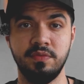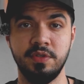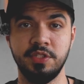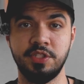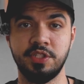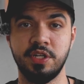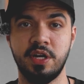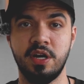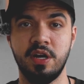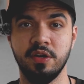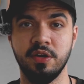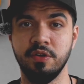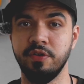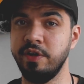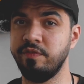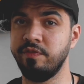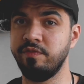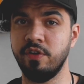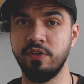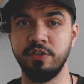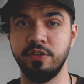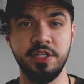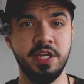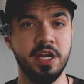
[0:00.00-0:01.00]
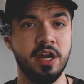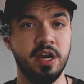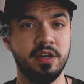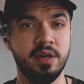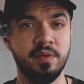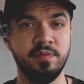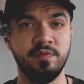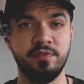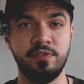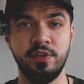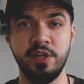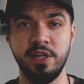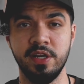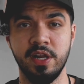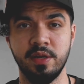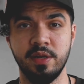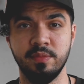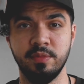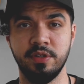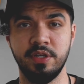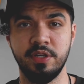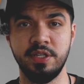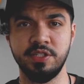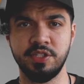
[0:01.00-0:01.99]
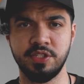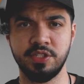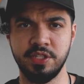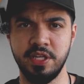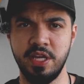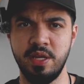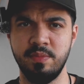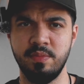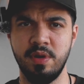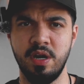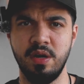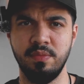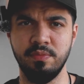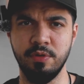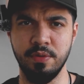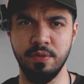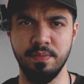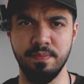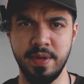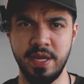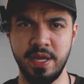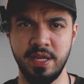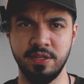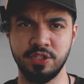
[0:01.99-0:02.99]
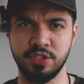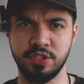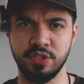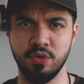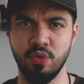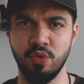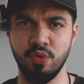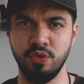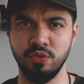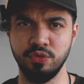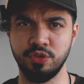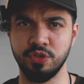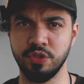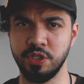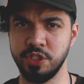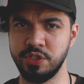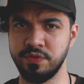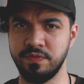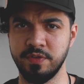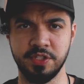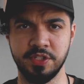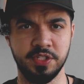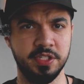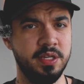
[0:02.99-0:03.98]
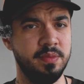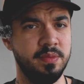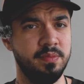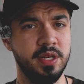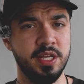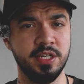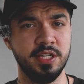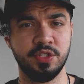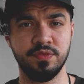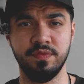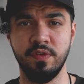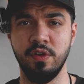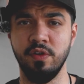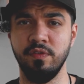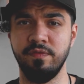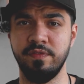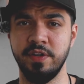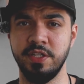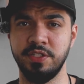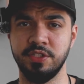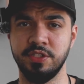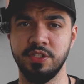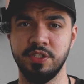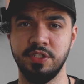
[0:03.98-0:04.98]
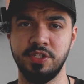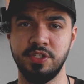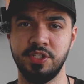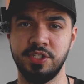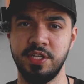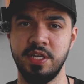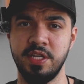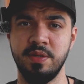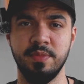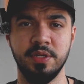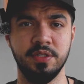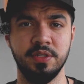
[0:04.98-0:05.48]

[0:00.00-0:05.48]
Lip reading: which are great for DRM-free libraries, GameHub remains the go-to choice for seamless, full-featured Steam